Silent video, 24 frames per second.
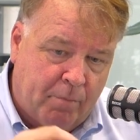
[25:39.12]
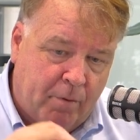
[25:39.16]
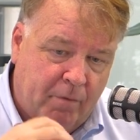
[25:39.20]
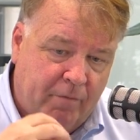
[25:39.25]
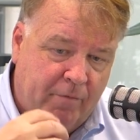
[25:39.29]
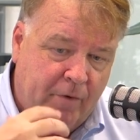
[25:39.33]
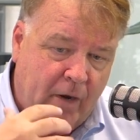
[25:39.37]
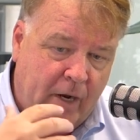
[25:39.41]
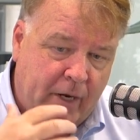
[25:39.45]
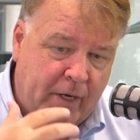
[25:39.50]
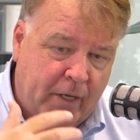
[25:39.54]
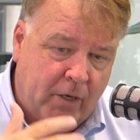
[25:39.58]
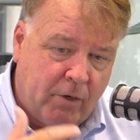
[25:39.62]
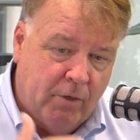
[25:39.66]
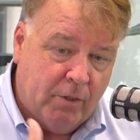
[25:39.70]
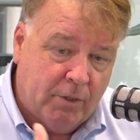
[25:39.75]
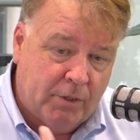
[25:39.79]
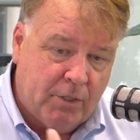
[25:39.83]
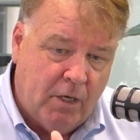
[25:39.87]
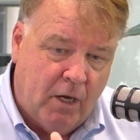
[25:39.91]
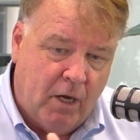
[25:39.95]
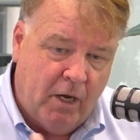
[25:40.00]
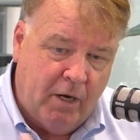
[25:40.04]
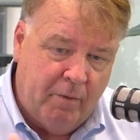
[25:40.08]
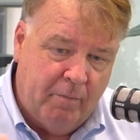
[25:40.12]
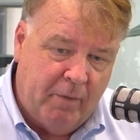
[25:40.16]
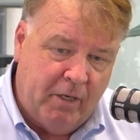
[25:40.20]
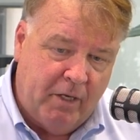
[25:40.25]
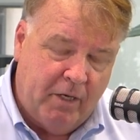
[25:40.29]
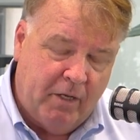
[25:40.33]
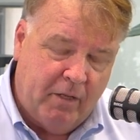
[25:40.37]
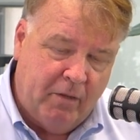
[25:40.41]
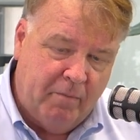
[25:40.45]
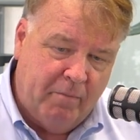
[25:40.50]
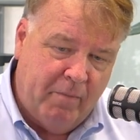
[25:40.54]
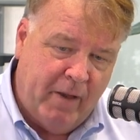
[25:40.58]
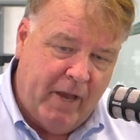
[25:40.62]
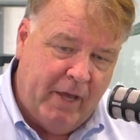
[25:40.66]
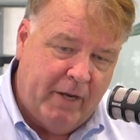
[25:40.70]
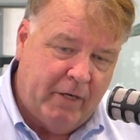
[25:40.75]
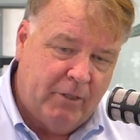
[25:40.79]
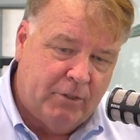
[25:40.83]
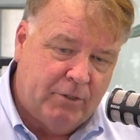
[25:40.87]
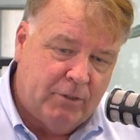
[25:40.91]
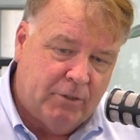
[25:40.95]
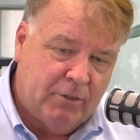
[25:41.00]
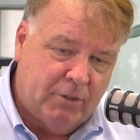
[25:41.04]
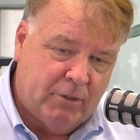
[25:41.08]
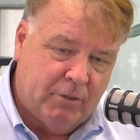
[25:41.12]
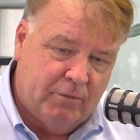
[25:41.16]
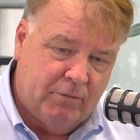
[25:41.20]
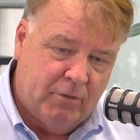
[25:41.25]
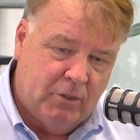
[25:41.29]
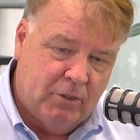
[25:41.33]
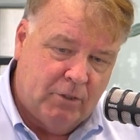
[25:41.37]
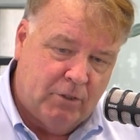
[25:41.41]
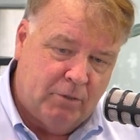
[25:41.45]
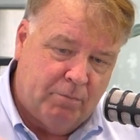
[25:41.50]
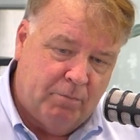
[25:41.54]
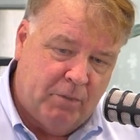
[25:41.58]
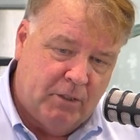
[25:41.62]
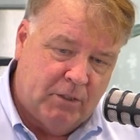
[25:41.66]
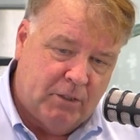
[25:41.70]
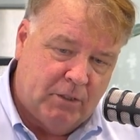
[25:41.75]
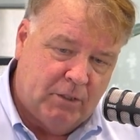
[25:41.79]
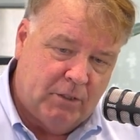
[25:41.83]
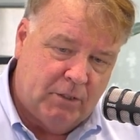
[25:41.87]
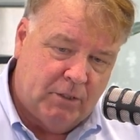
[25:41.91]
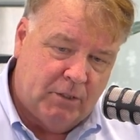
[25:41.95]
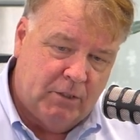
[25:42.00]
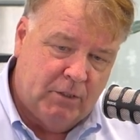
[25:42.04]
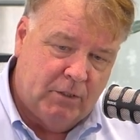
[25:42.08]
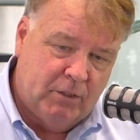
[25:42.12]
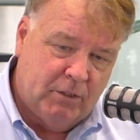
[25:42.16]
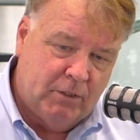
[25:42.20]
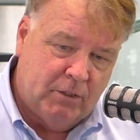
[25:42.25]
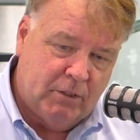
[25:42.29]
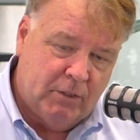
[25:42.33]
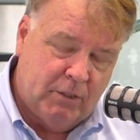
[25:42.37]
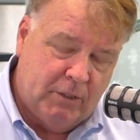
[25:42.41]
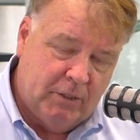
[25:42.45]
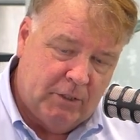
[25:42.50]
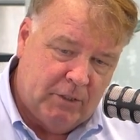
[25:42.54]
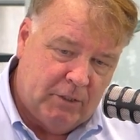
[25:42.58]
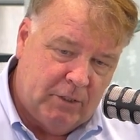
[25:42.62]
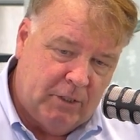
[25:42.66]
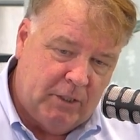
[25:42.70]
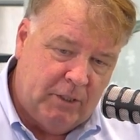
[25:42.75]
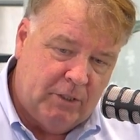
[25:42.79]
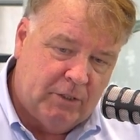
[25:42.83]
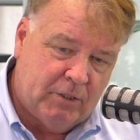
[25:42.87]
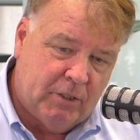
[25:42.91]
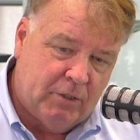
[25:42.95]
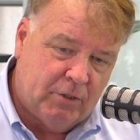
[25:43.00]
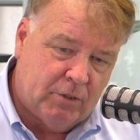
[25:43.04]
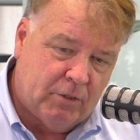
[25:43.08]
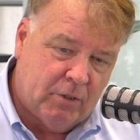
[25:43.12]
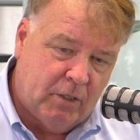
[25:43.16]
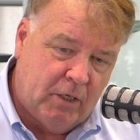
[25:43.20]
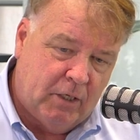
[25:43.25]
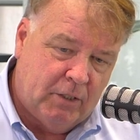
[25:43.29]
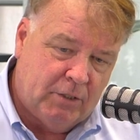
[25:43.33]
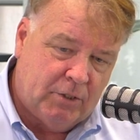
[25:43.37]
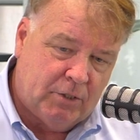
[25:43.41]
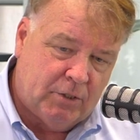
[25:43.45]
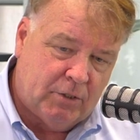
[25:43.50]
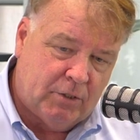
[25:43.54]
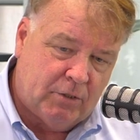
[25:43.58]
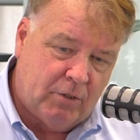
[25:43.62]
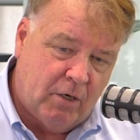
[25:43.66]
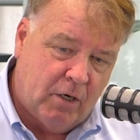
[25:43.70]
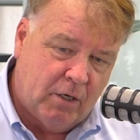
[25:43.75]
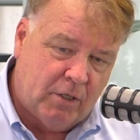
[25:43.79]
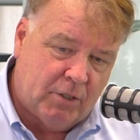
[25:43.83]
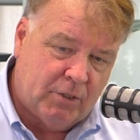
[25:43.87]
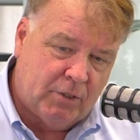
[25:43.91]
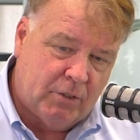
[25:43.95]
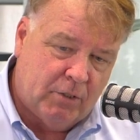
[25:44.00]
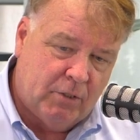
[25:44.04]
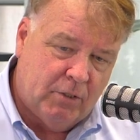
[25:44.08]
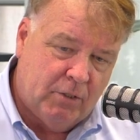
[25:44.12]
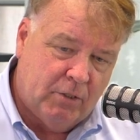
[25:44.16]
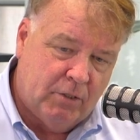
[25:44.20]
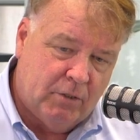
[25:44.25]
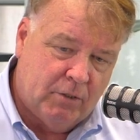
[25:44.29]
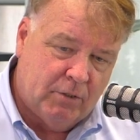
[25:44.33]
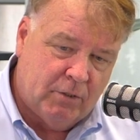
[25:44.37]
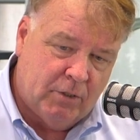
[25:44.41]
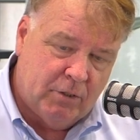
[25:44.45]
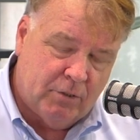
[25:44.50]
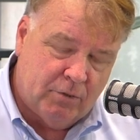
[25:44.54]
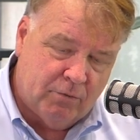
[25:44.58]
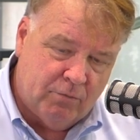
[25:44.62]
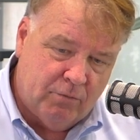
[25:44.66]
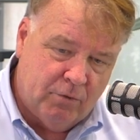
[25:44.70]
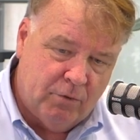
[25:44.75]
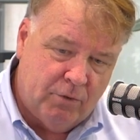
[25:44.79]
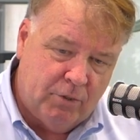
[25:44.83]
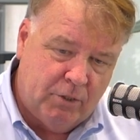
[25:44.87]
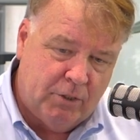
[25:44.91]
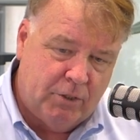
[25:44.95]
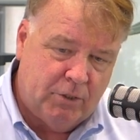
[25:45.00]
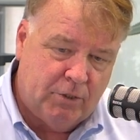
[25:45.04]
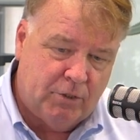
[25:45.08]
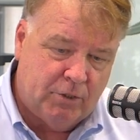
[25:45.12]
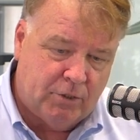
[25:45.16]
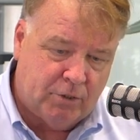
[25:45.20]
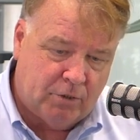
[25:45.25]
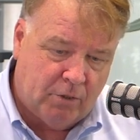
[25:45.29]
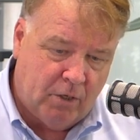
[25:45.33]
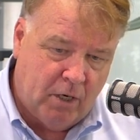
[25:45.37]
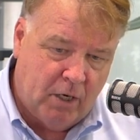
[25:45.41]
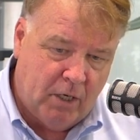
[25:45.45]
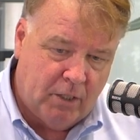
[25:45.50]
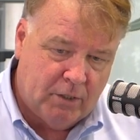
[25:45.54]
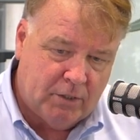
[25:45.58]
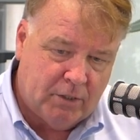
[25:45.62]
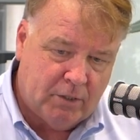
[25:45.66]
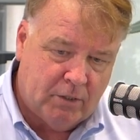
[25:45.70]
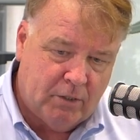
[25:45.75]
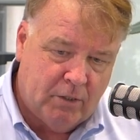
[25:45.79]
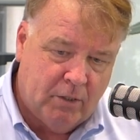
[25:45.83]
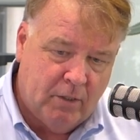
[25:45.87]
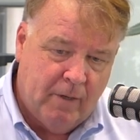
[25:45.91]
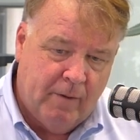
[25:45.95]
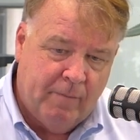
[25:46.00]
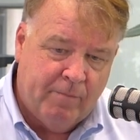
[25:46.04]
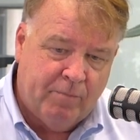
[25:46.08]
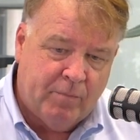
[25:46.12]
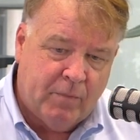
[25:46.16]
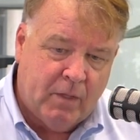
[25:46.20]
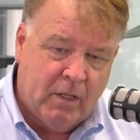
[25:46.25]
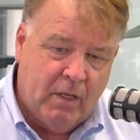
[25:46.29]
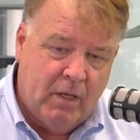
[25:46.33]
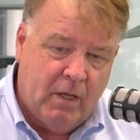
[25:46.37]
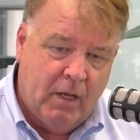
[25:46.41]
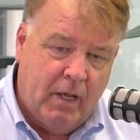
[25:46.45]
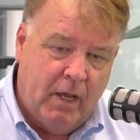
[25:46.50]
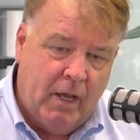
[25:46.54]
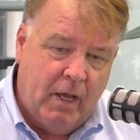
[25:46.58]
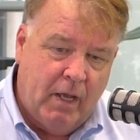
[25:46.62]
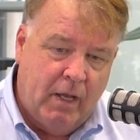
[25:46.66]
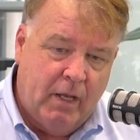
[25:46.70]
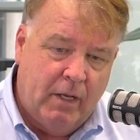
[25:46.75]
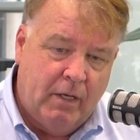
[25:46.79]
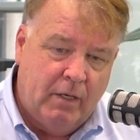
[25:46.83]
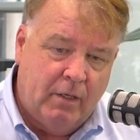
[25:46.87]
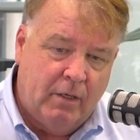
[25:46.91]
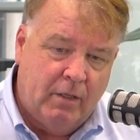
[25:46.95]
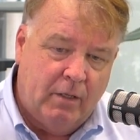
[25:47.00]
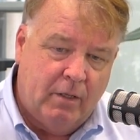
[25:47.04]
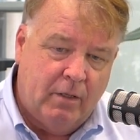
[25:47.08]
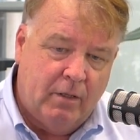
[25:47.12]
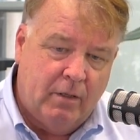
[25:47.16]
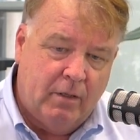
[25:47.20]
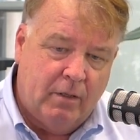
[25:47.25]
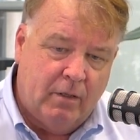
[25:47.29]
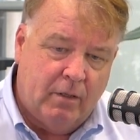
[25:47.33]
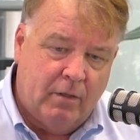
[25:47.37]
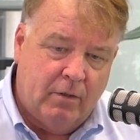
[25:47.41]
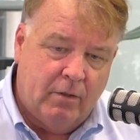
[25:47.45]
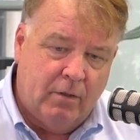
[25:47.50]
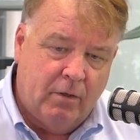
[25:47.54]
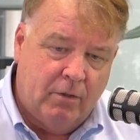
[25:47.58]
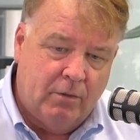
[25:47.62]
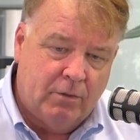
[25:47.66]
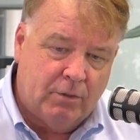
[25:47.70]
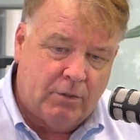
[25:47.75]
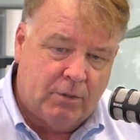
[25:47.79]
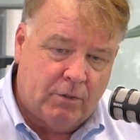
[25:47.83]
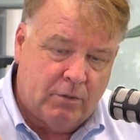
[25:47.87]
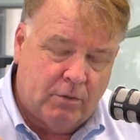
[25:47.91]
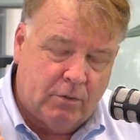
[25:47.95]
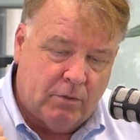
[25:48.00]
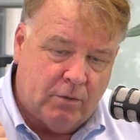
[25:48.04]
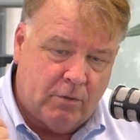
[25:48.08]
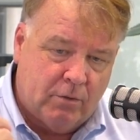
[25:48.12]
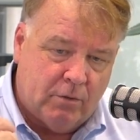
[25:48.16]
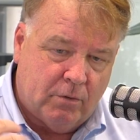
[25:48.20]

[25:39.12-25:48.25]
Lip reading: providing autonomy to the managers of those businesses in a decentralized structure that's rooted in trust. And those